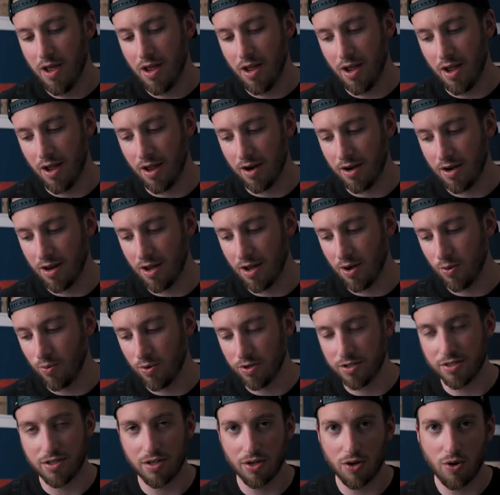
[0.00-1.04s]
And
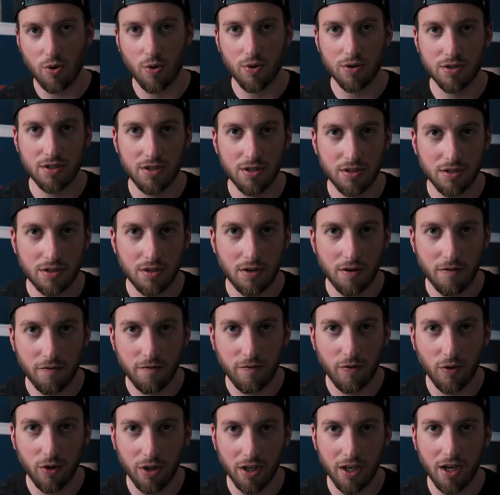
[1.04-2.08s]
once the course is
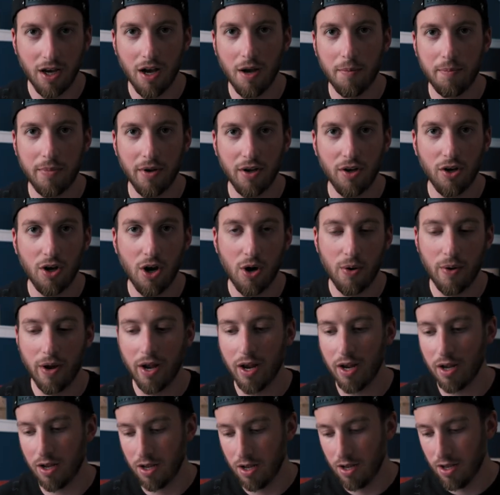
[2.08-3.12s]
fully up and
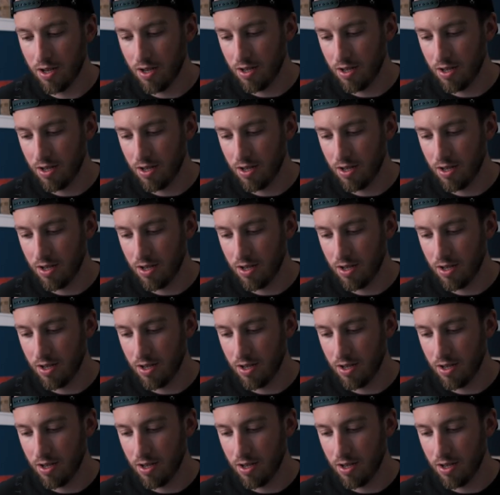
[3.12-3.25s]
going,